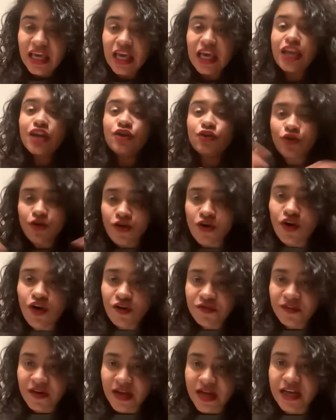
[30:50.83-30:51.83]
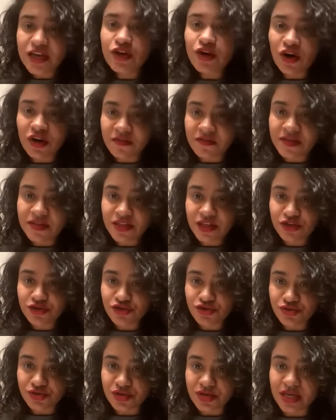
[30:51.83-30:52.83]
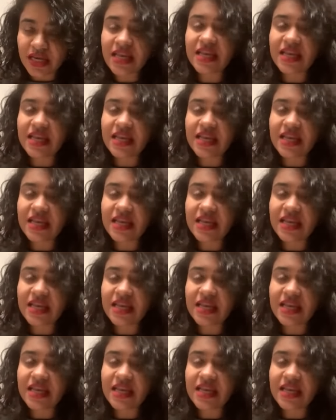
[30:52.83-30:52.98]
In no offline conversation,